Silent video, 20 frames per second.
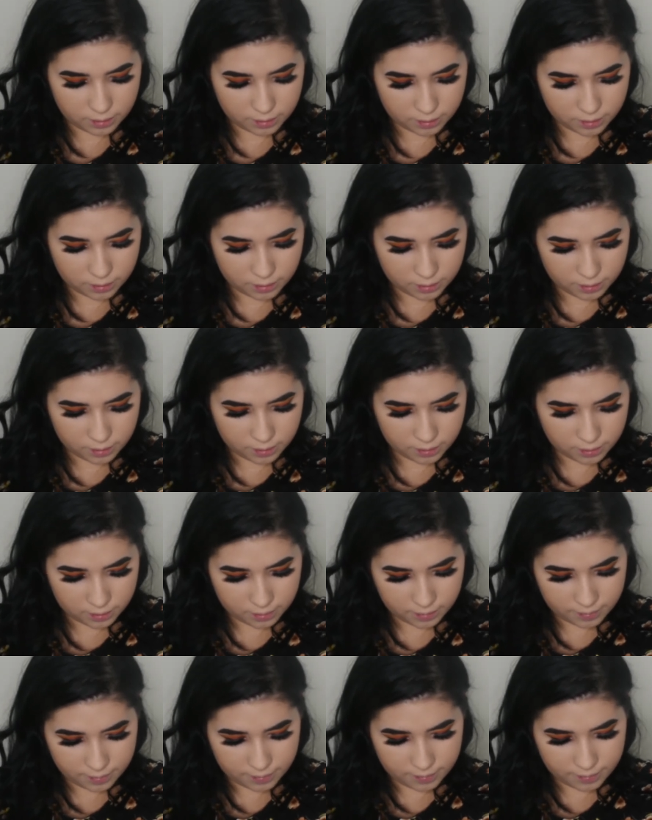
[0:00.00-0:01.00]

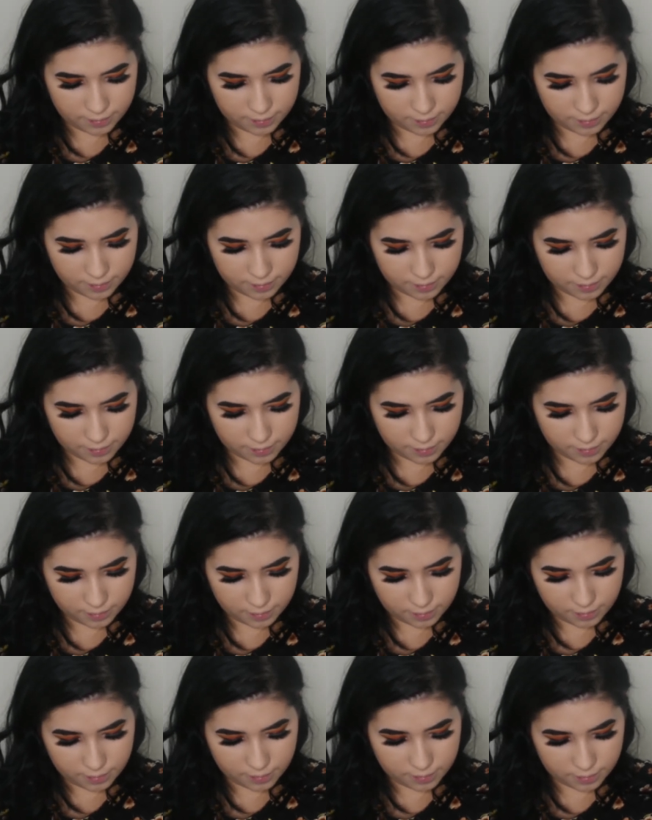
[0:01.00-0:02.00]

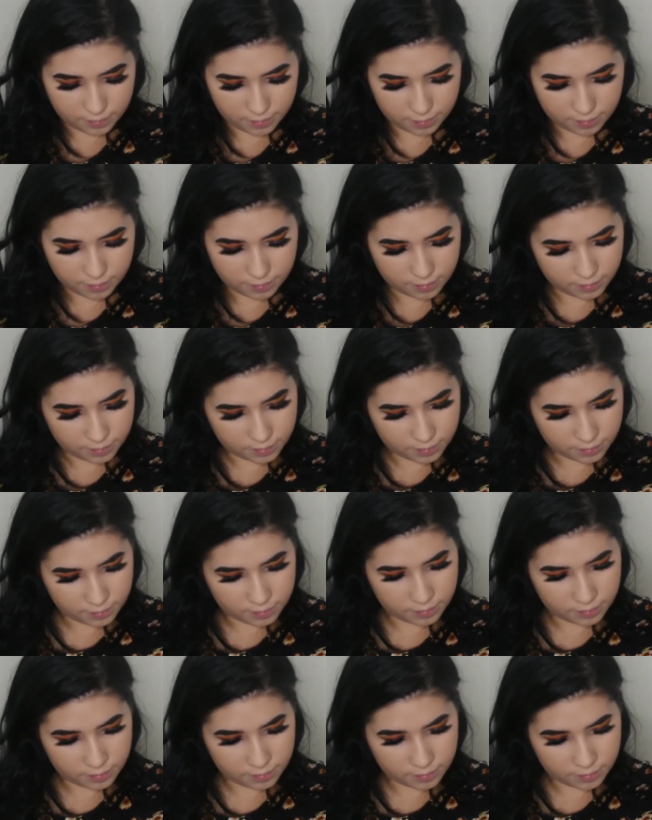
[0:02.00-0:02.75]
No one is speaking in this clip.